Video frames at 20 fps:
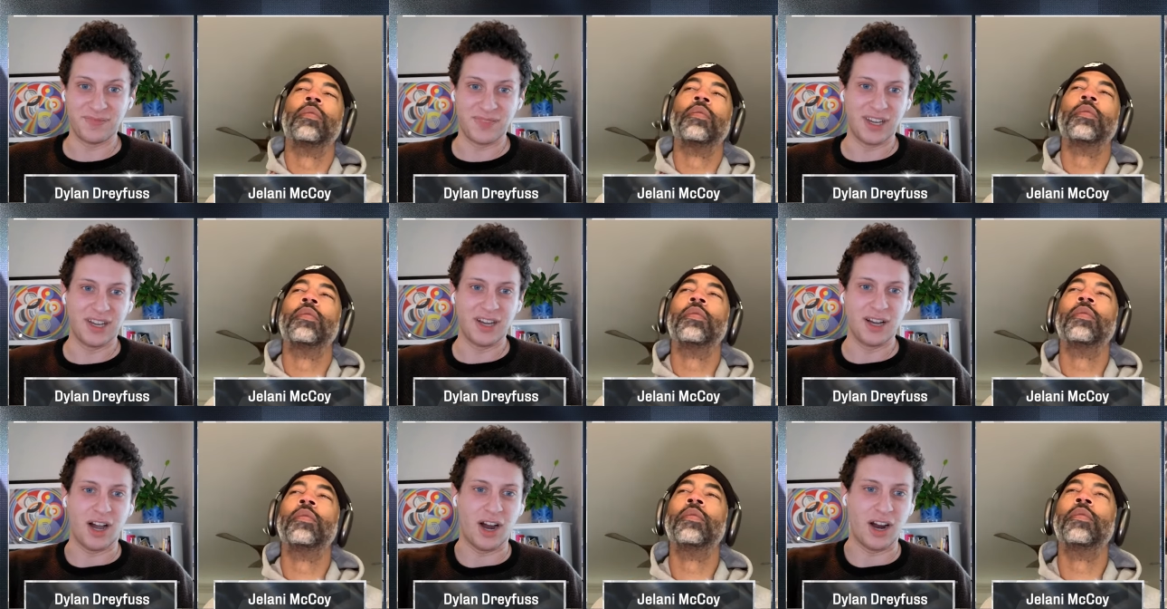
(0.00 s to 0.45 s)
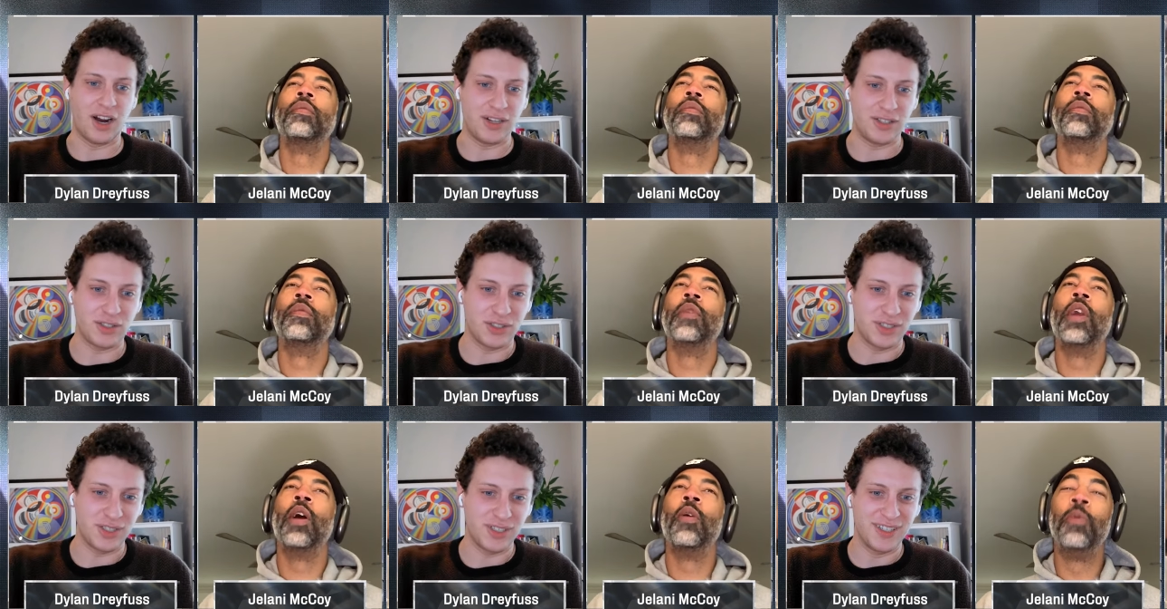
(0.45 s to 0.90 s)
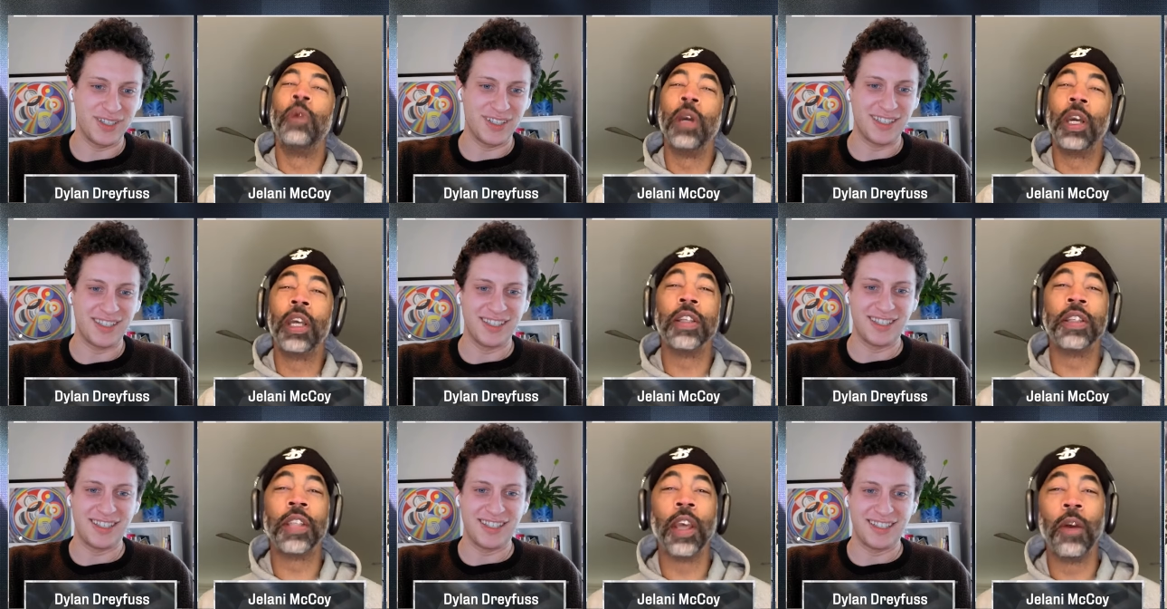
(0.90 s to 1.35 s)
Speaker 1: sure. All right. We
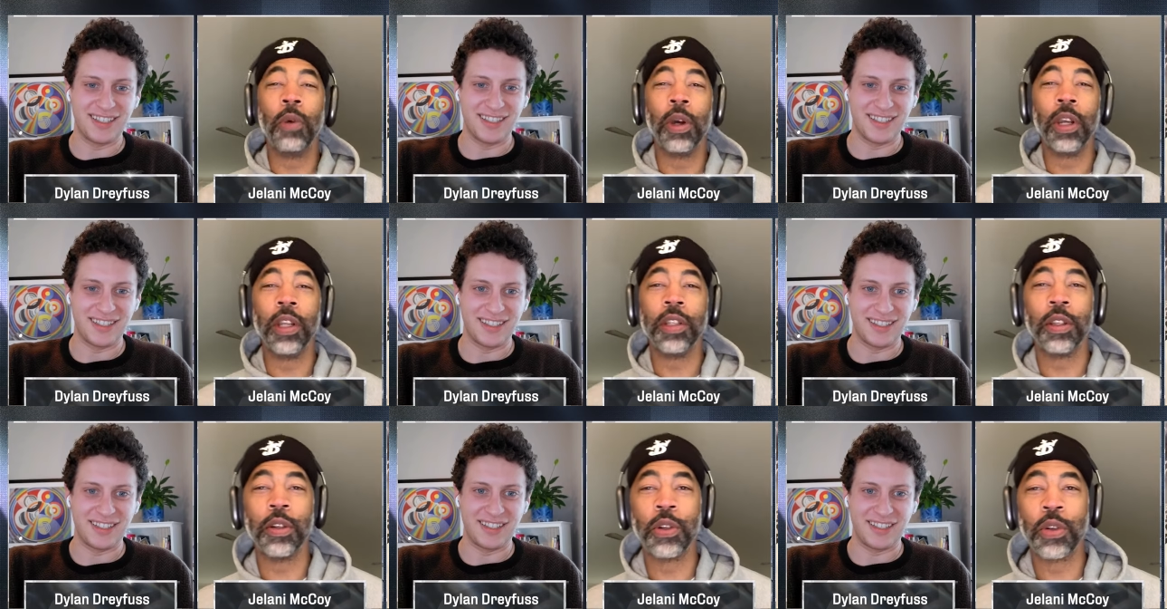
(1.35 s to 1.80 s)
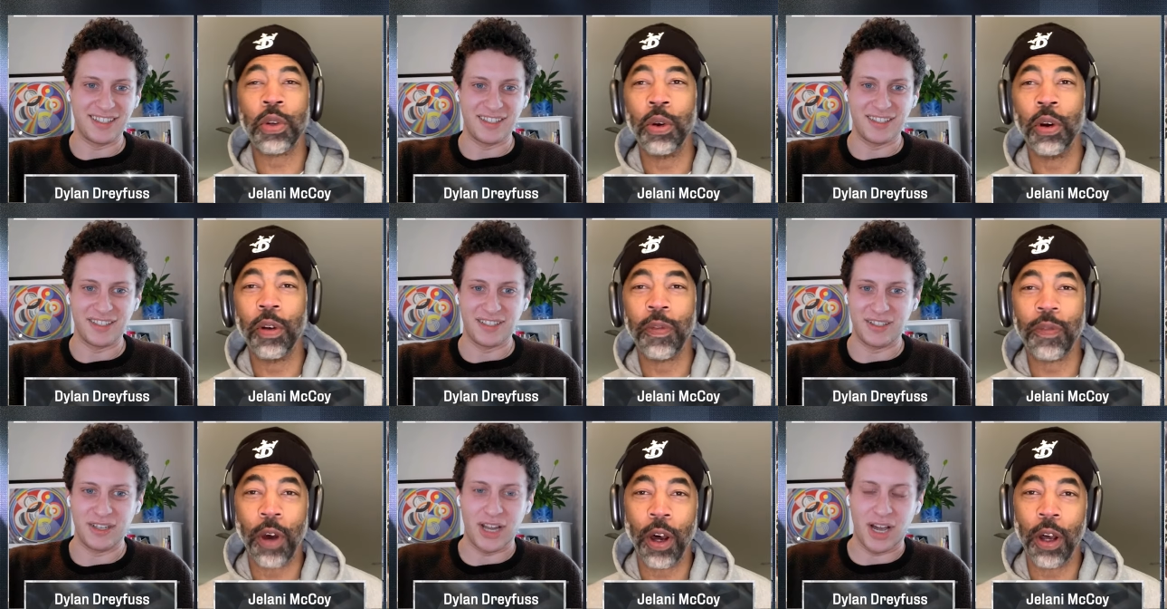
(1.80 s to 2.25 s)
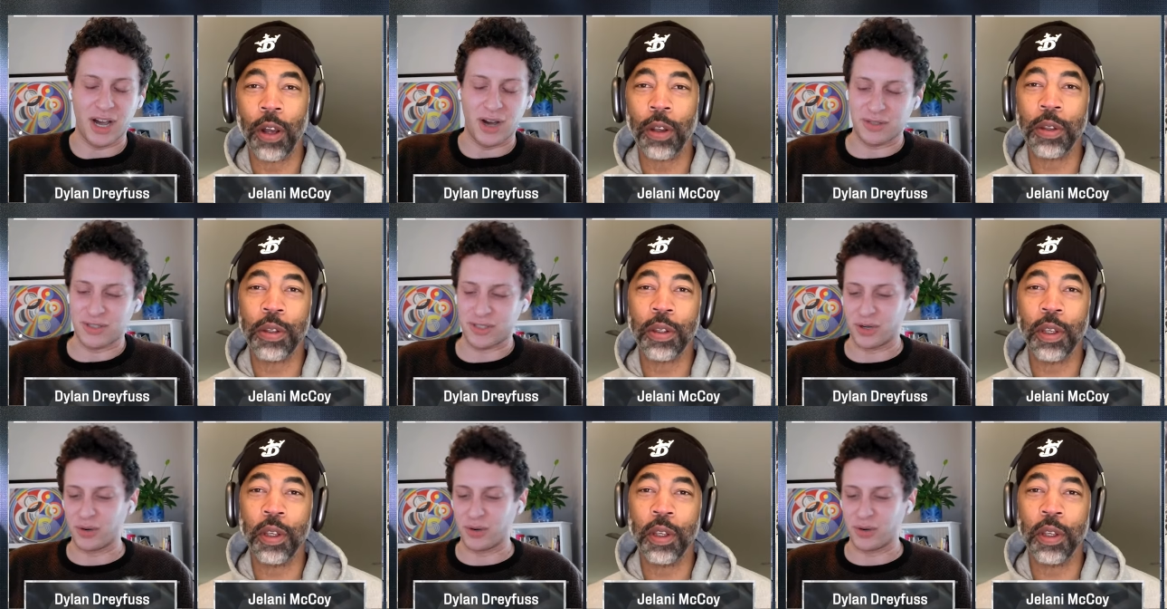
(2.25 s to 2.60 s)
can play say what is it true or no, false?